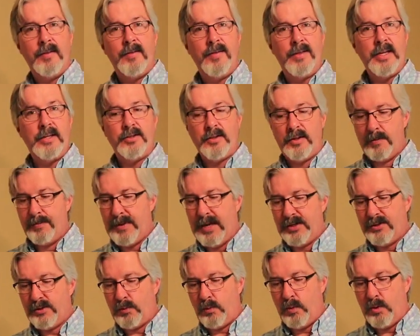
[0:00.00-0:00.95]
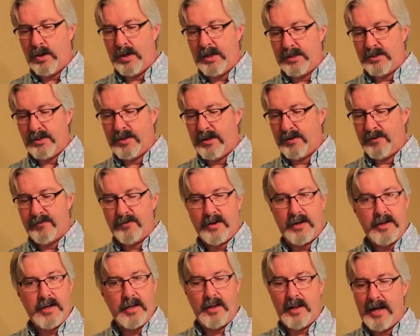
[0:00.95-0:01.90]
These are the best ones. They're
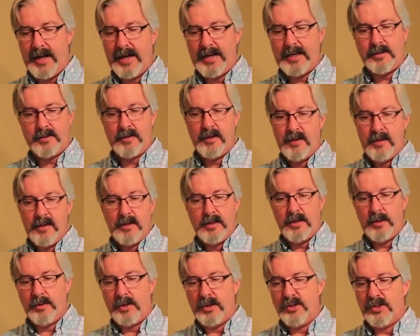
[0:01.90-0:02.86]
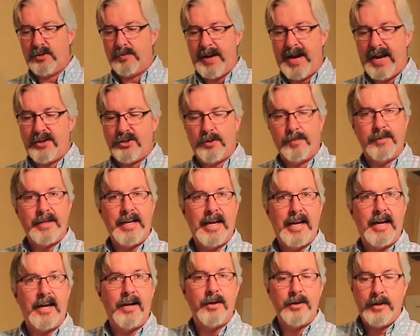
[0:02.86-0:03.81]
very light. You can smash them
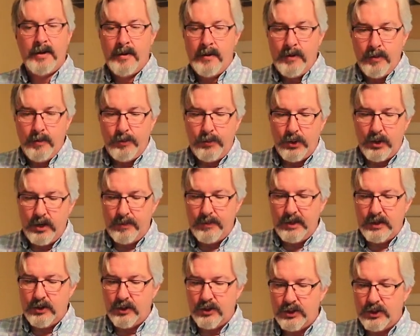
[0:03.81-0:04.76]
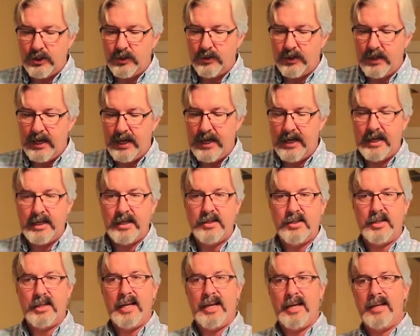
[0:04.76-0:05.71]
down, put them in your
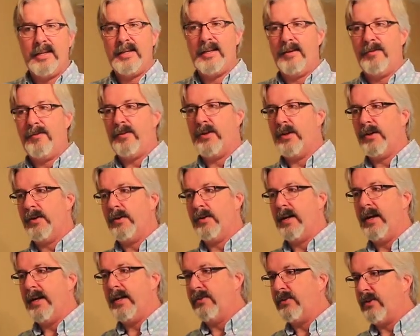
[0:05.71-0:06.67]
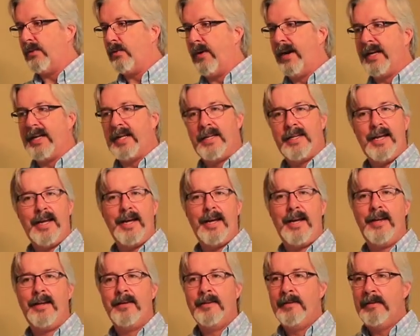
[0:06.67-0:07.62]
suitcase, and if it's a rainy
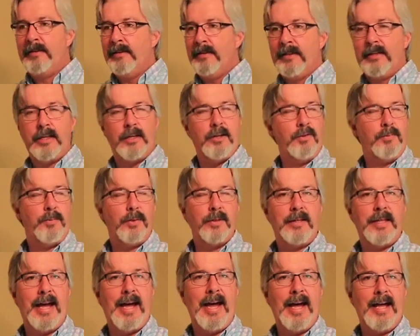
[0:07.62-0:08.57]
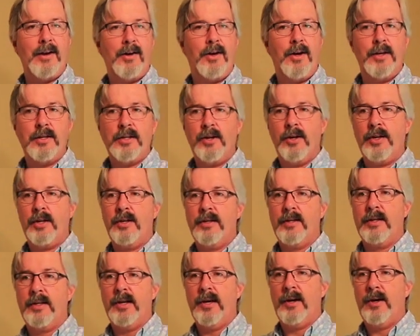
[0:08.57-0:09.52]
day, you just put the hat on, you're good
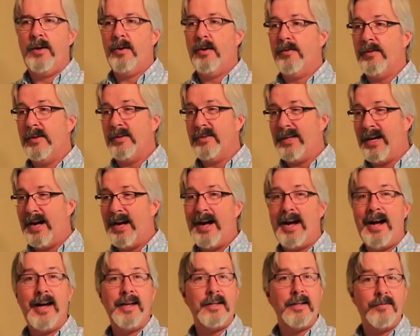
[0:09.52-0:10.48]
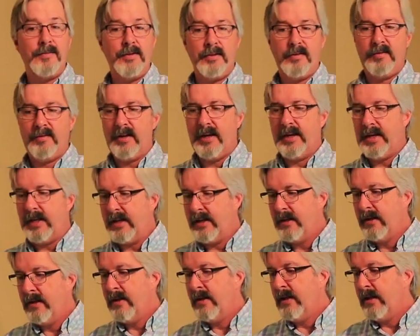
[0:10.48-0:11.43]
to go. If it's hot, if it's sunny,
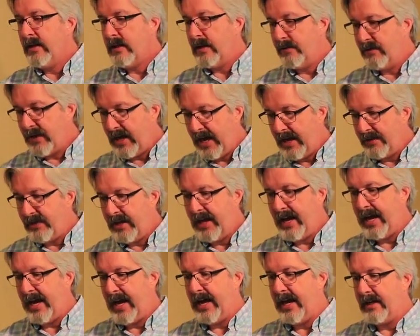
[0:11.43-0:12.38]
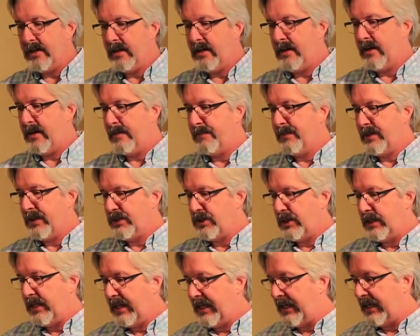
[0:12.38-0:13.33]
you've got the hat
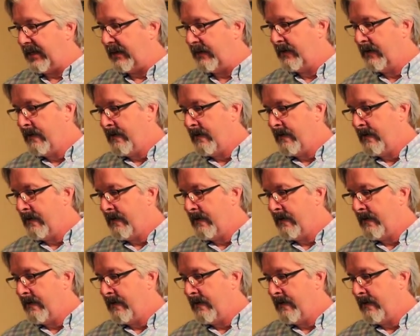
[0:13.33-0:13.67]
that you need.